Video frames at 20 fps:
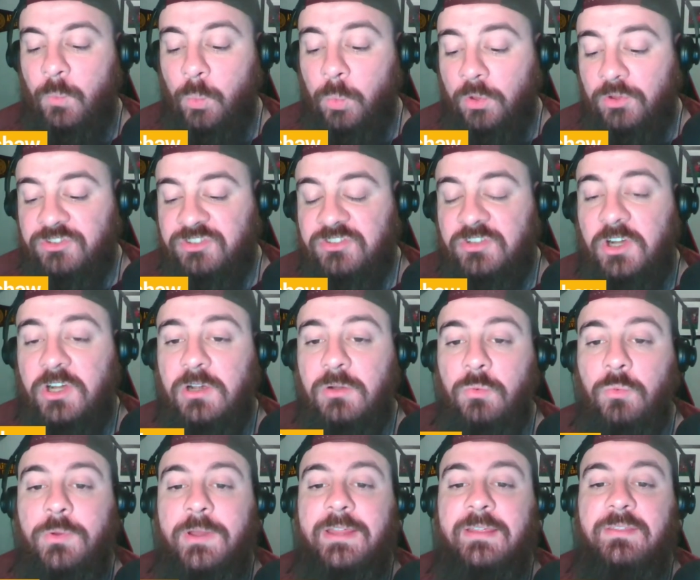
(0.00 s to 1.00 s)
we'll
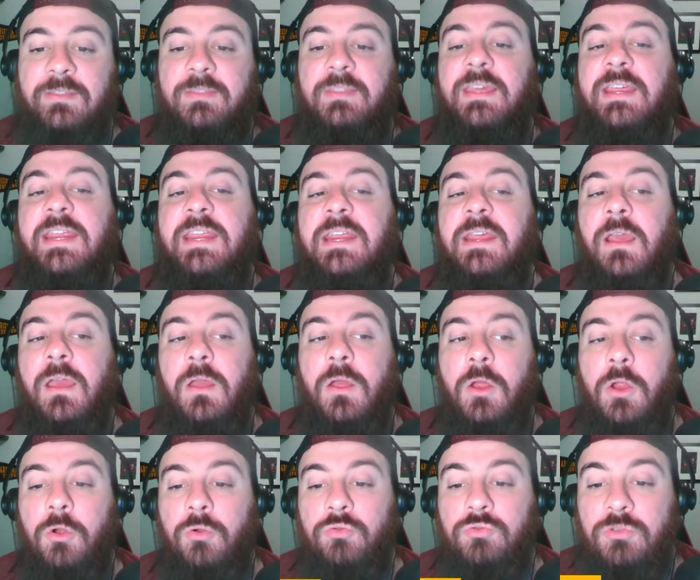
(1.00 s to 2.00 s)
start with the
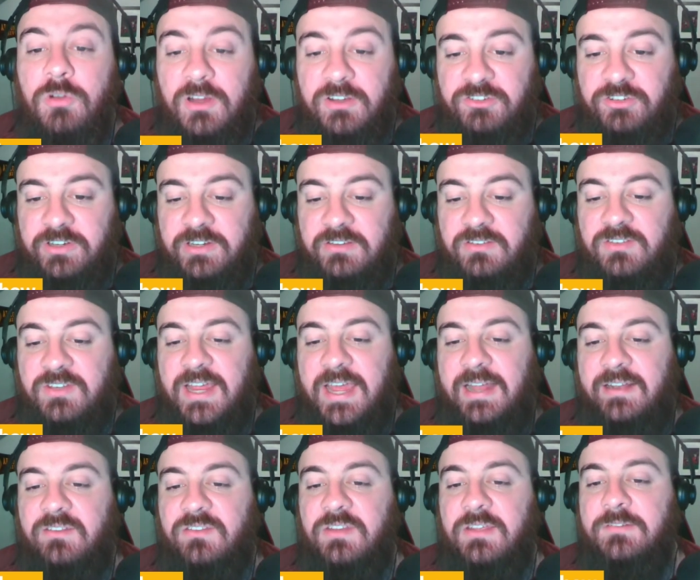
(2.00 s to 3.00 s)
rushing
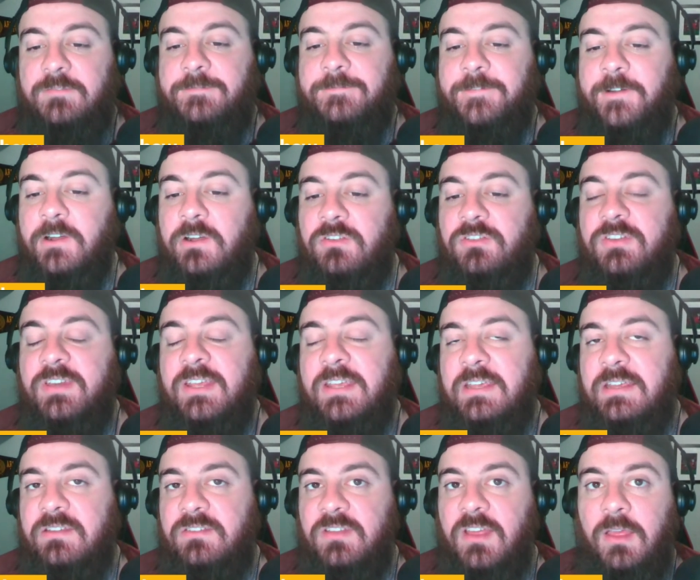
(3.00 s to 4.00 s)
stats. And first
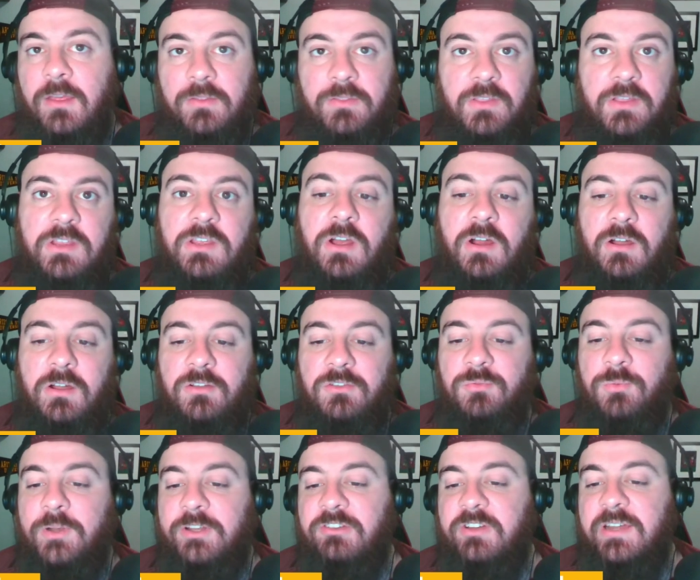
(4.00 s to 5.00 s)
is the
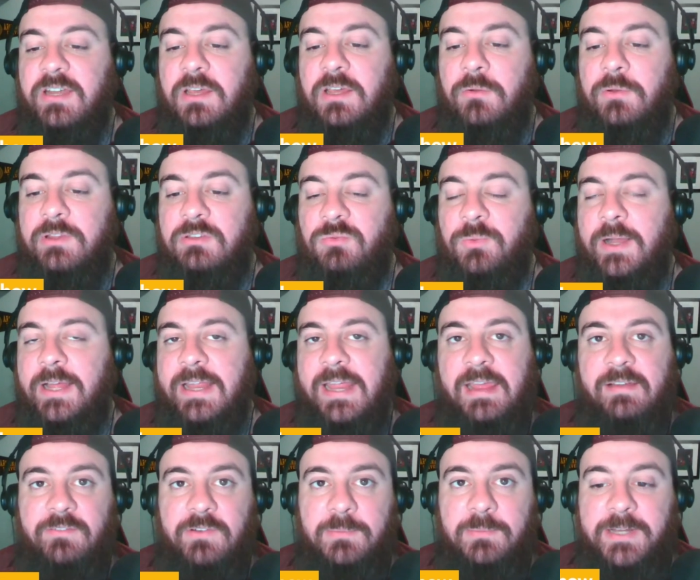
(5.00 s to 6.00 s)
yards, which I know is what
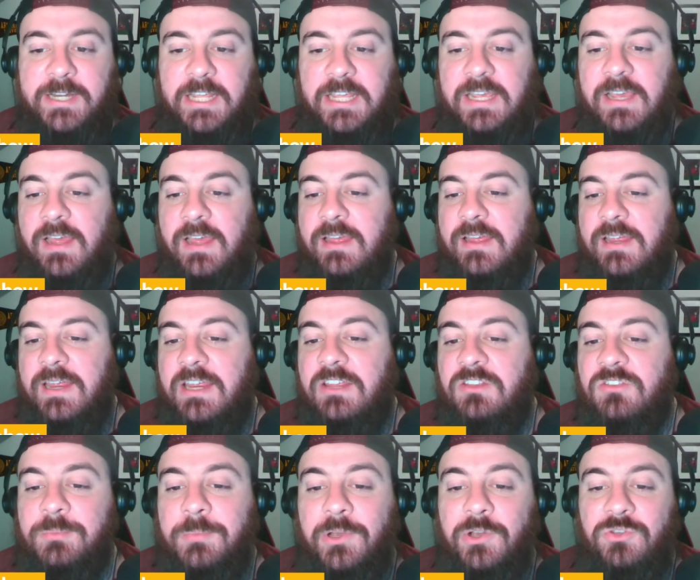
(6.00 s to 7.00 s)
everybody
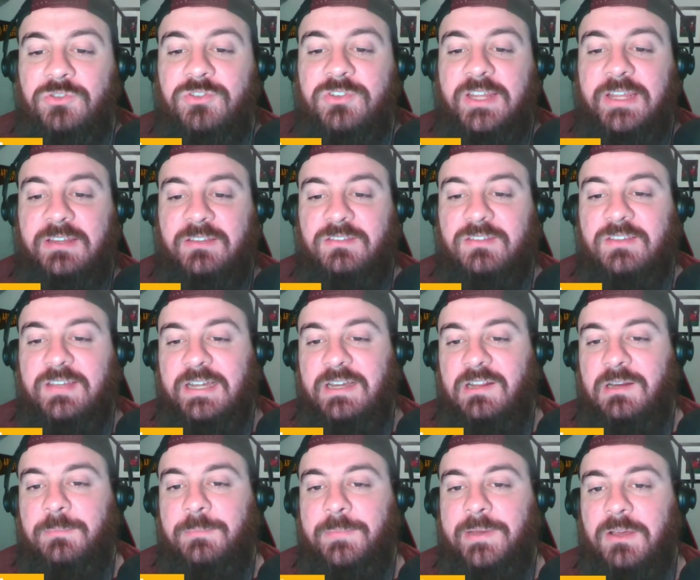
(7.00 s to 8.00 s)
is most
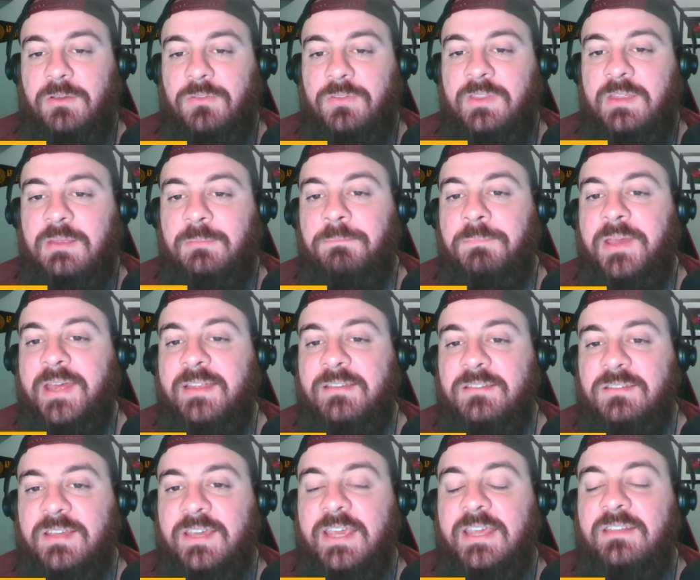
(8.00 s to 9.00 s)
excited about. The
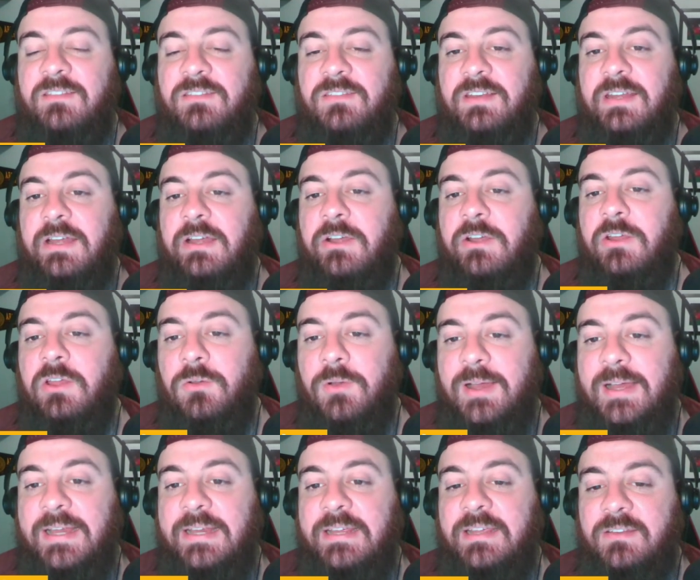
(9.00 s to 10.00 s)
best case scenario
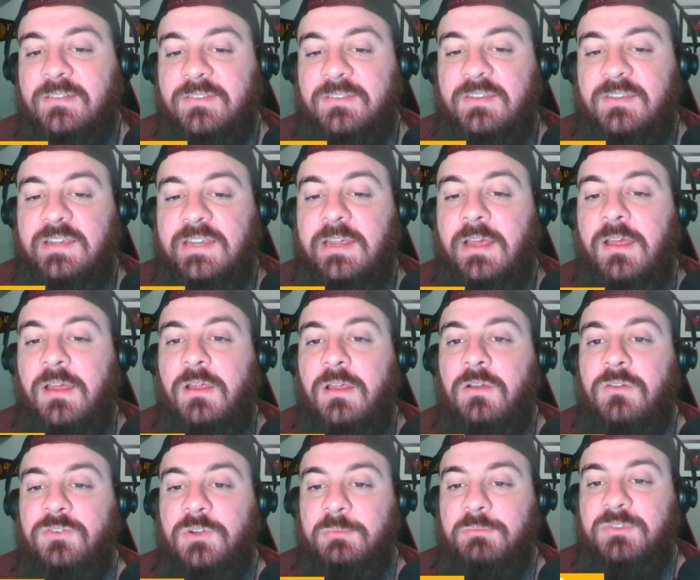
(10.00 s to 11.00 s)
I could see
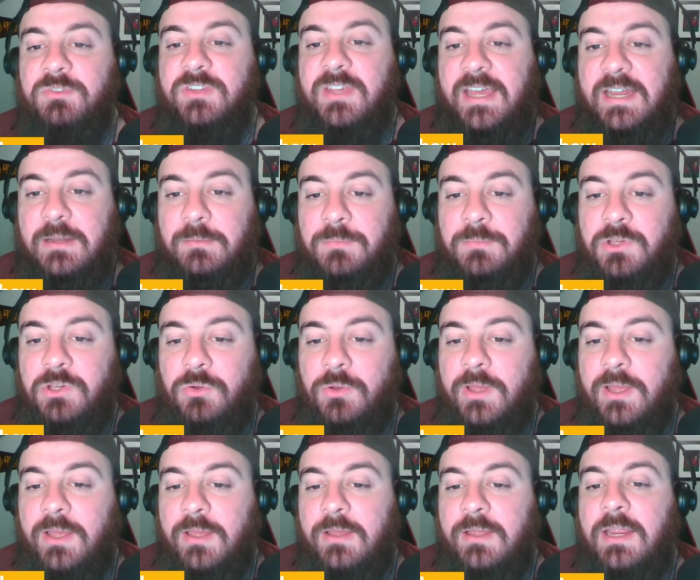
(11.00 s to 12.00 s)
from
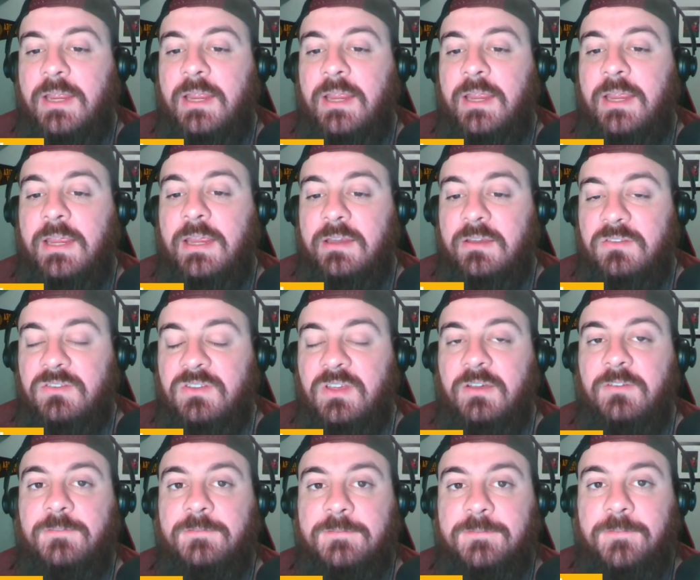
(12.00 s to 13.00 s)
Skattebo is
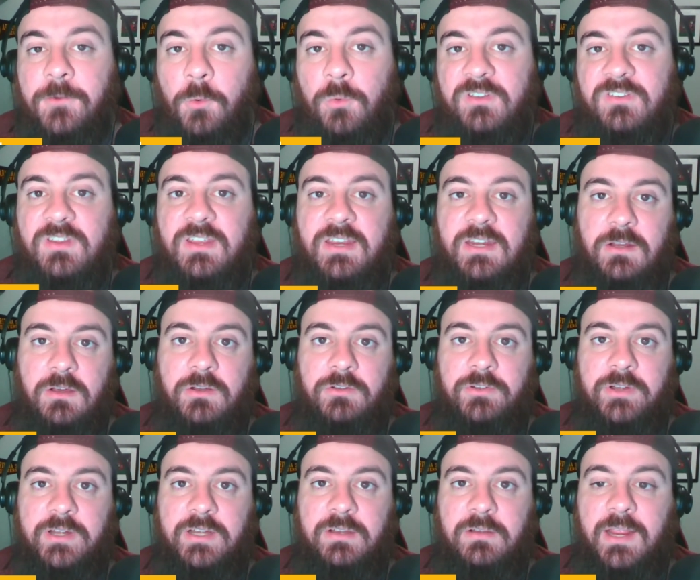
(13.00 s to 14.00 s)

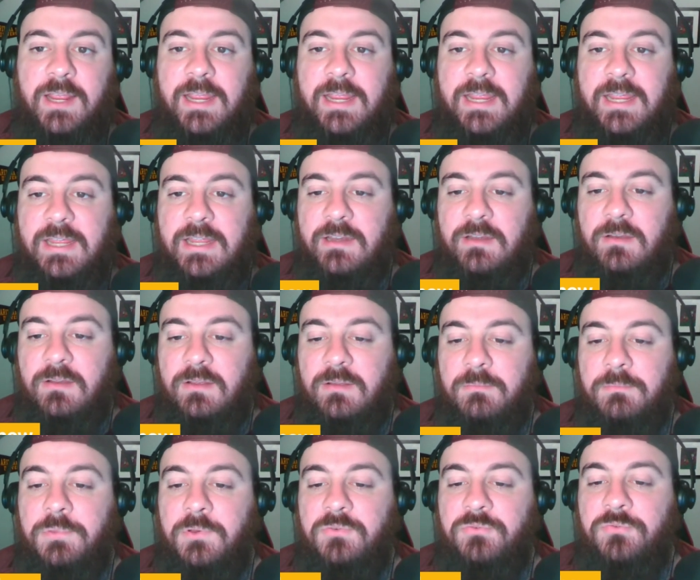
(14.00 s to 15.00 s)
1,400. And
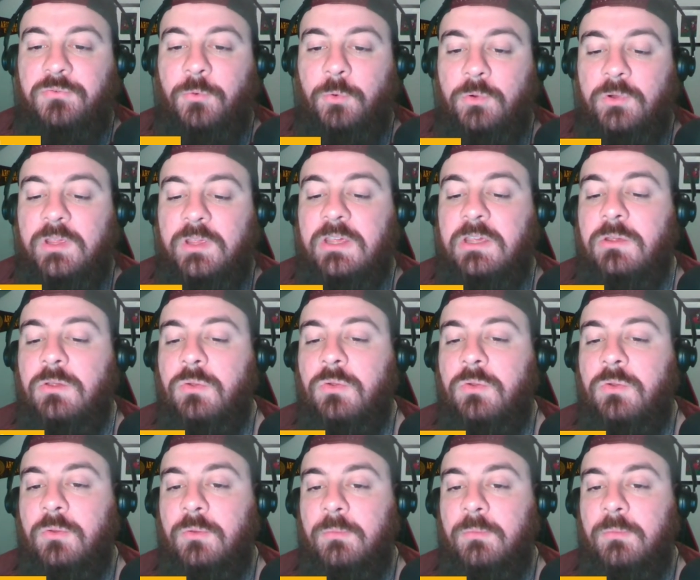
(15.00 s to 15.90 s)
before you